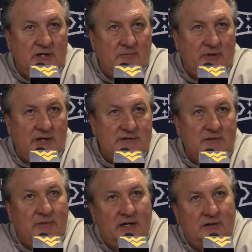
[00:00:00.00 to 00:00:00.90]
dumb plays. He
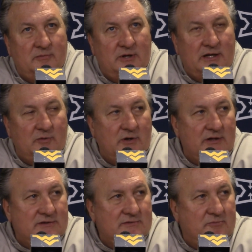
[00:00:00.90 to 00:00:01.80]
made the play where
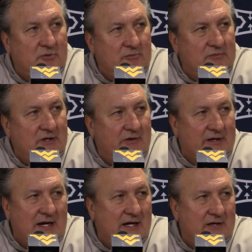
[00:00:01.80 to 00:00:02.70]
it's, the
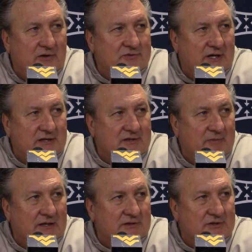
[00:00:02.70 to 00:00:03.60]
guy had no chance to
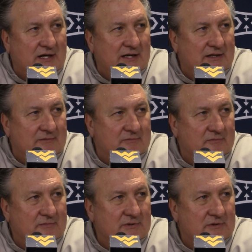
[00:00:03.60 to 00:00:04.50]
make the shot, and he
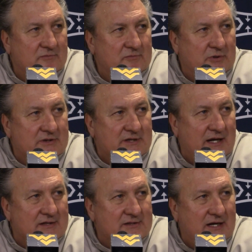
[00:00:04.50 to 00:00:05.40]
put his
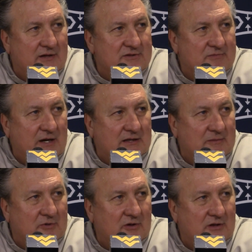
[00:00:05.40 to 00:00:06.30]
hands down and smacked
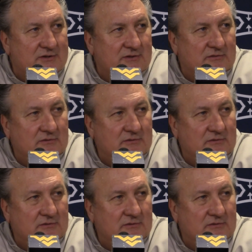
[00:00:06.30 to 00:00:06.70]
him across